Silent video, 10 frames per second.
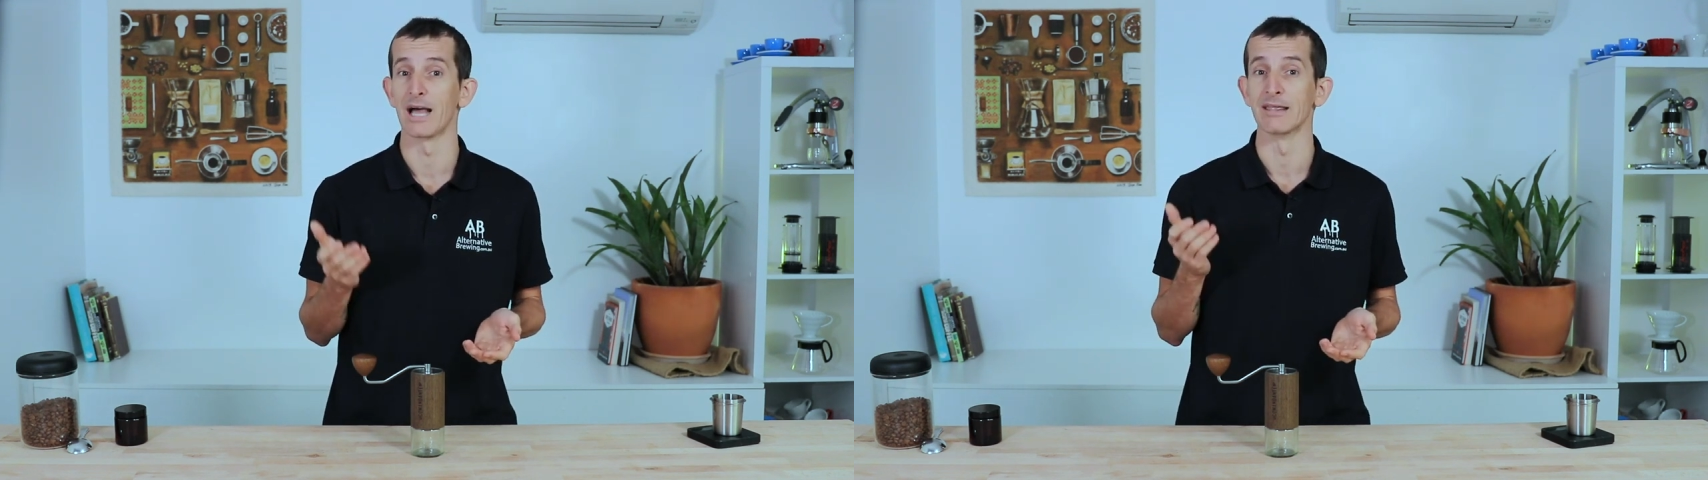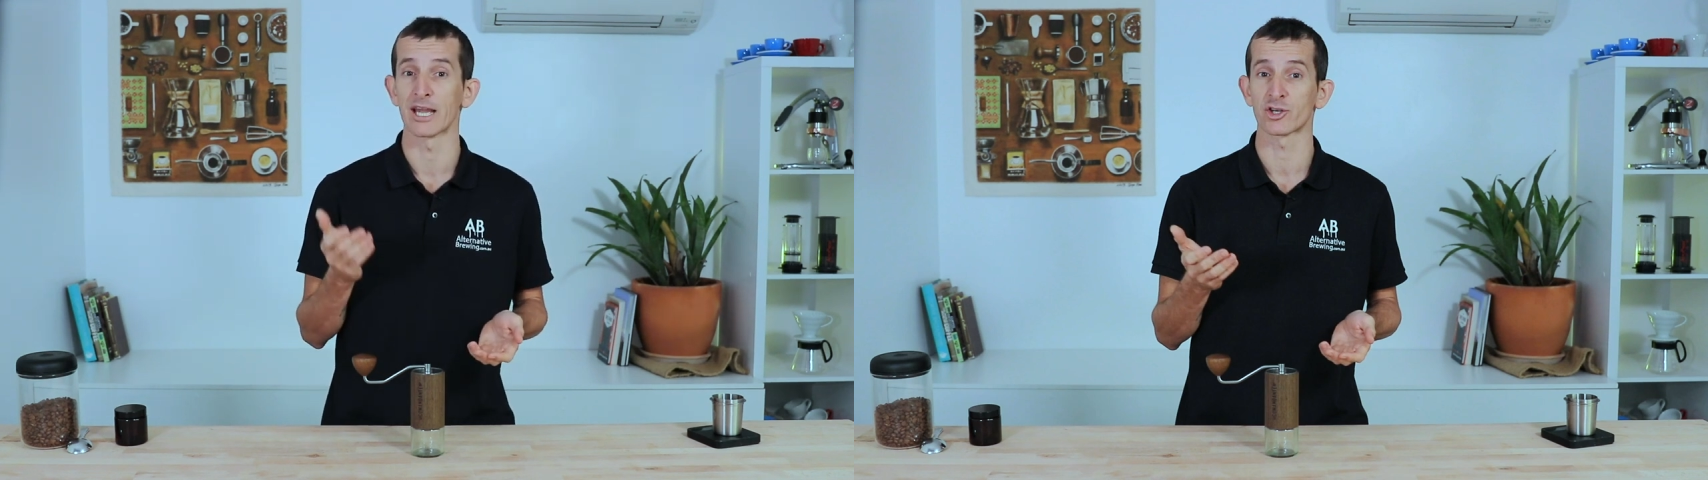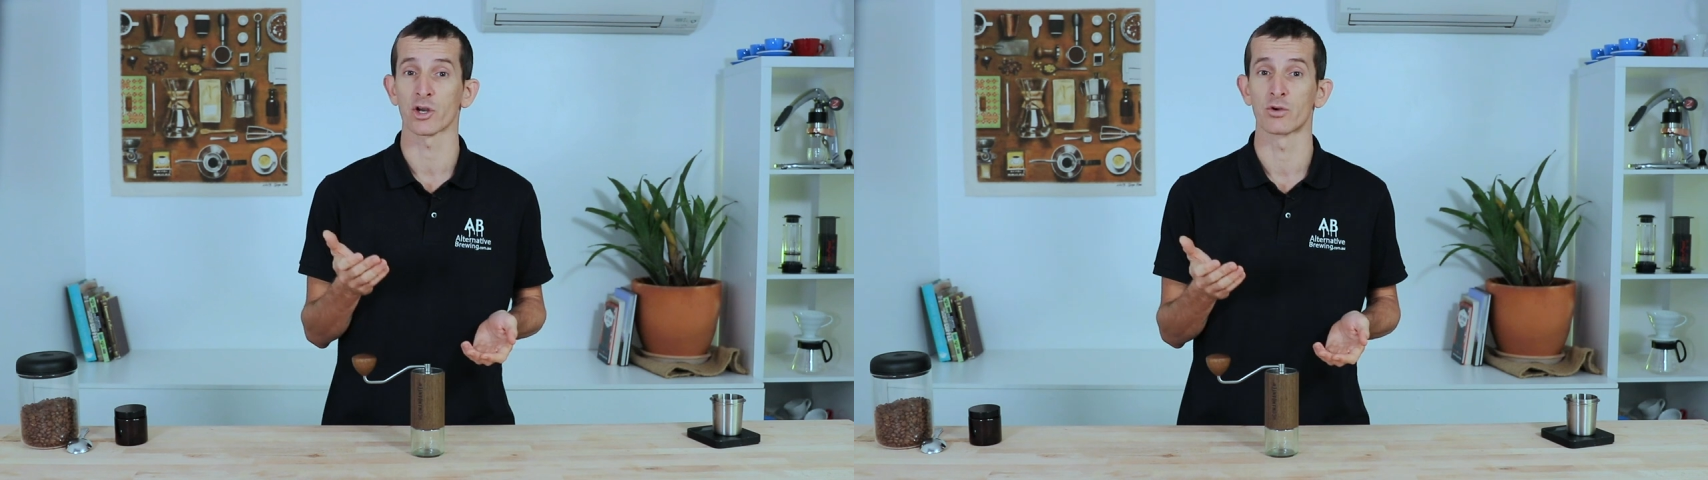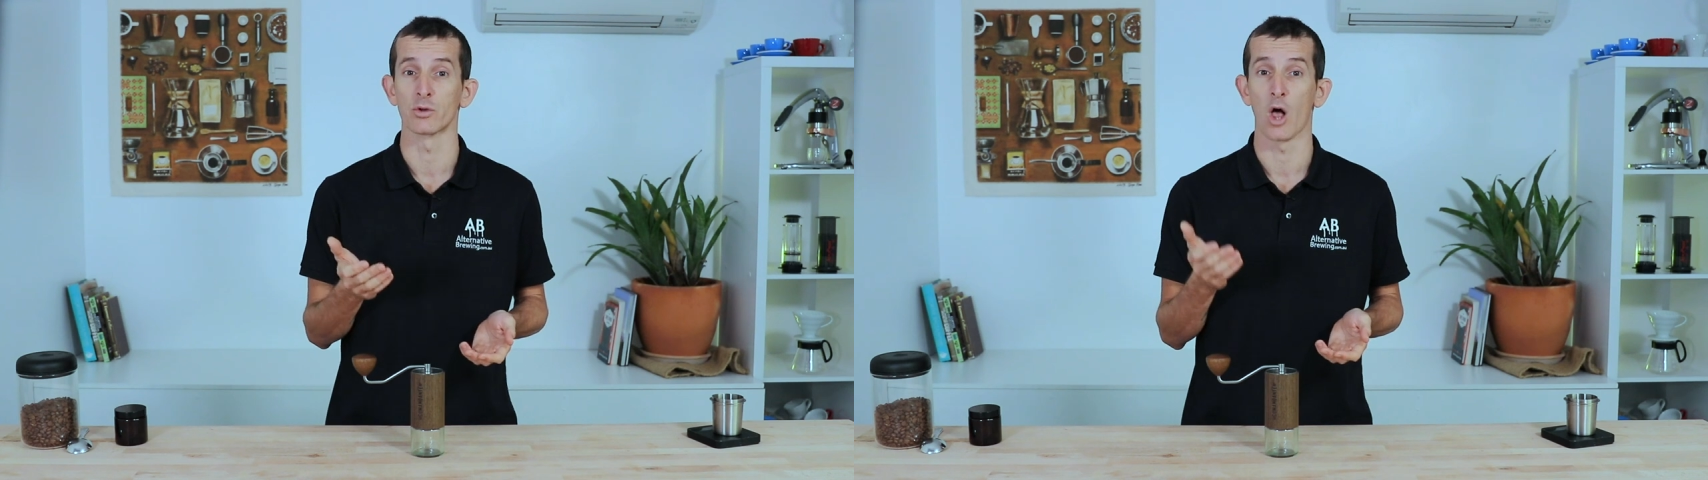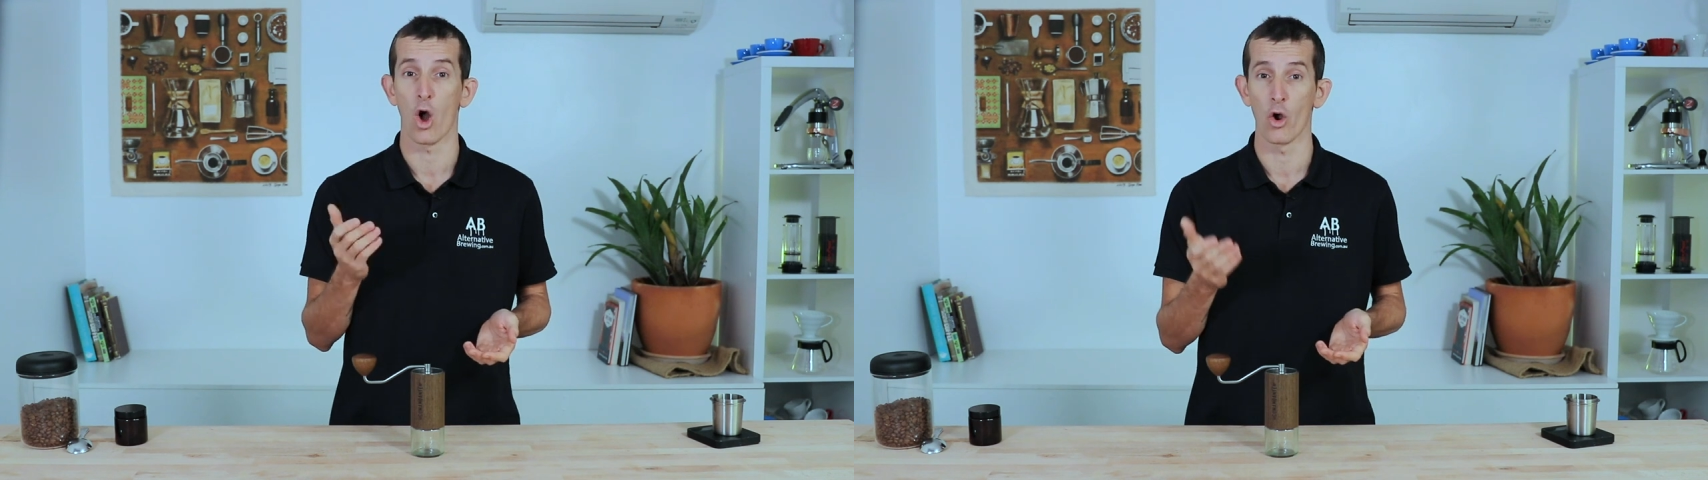
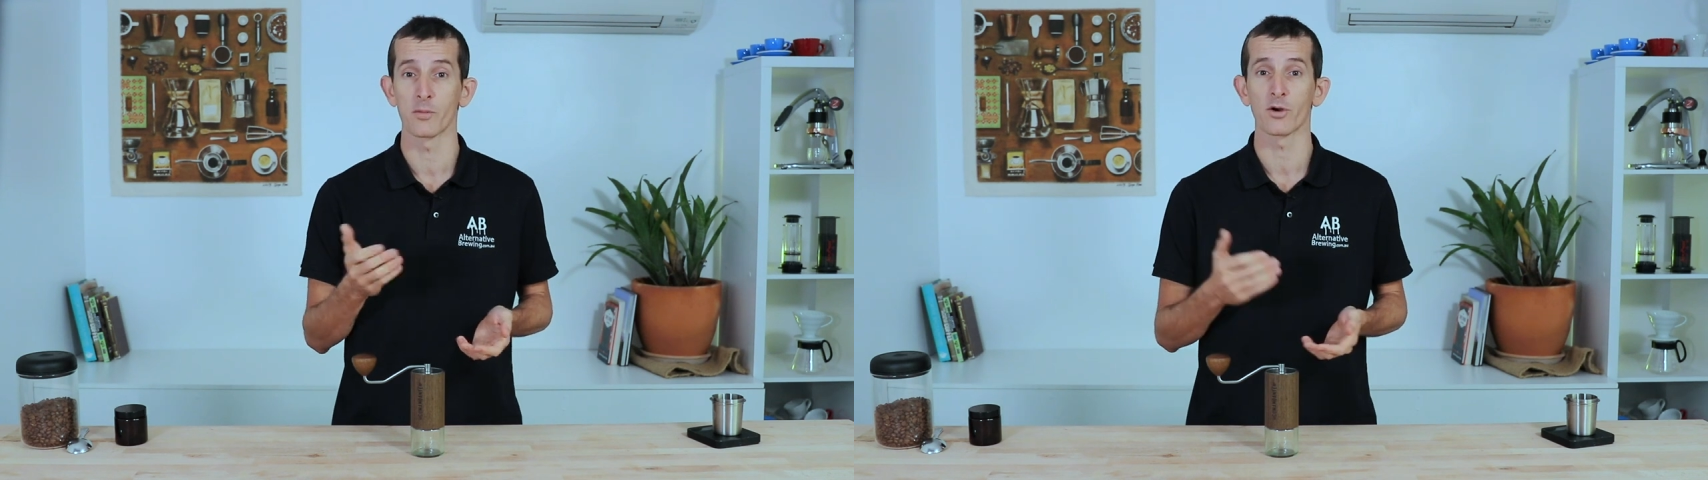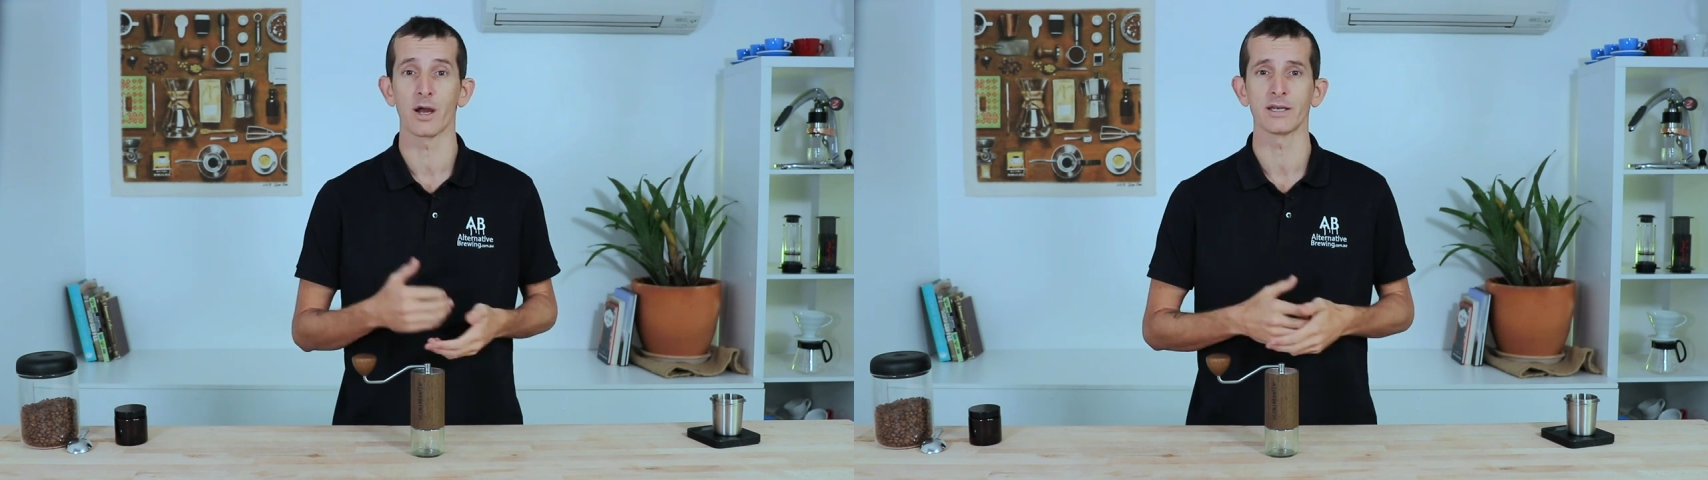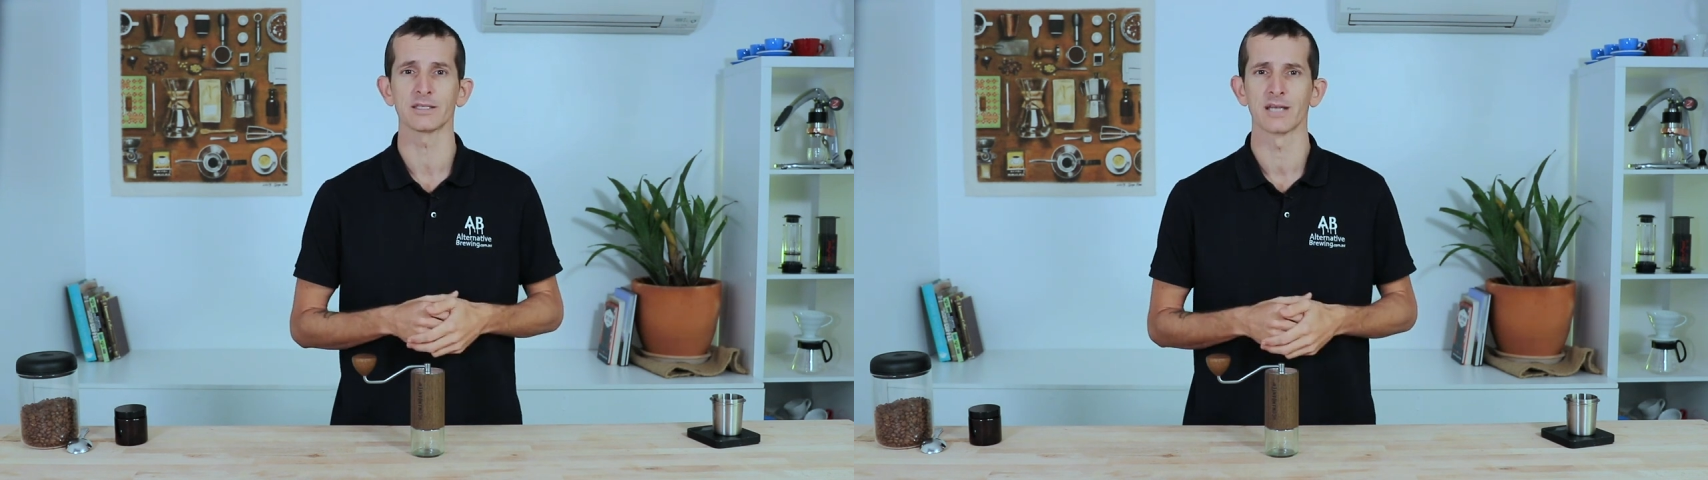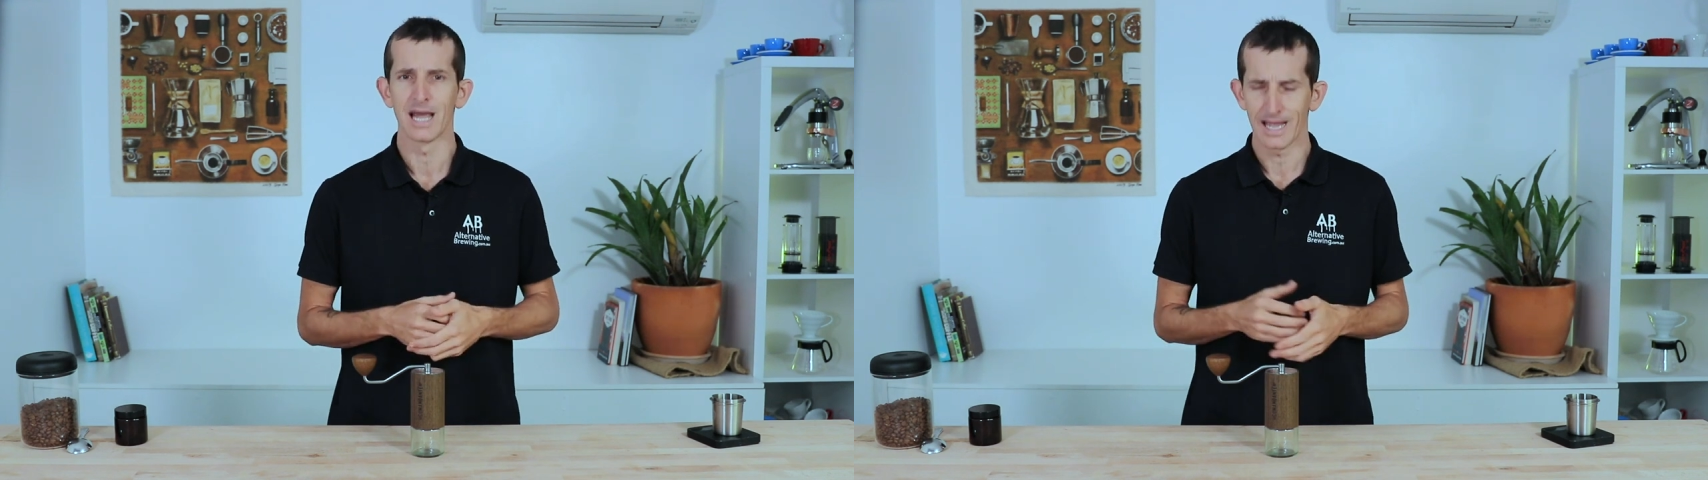electrical home grinders,